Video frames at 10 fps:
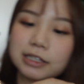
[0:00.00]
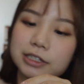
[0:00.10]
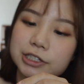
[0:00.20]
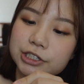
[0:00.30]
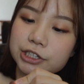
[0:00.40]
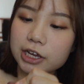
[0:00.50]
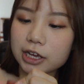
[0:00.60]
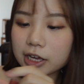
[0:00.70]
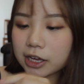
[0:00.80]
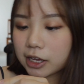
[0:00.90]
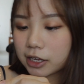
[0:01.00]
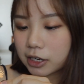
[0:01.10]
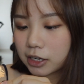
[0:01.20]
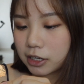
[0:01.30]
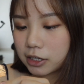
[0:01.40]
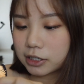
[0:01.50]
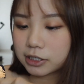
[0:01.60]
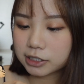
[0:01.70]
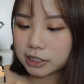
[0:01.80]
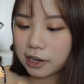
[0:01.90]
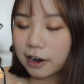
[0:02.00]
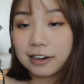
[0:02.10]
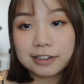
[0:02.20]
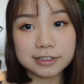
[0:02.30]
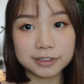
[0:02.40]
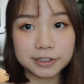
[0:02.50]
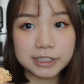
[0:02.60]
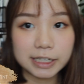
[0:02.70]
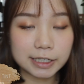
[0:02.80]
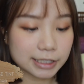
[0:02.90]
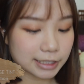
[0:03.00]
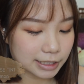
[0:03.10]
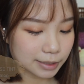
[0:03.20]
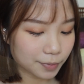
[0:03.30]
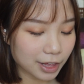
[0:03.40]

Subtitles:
in the shade CR06.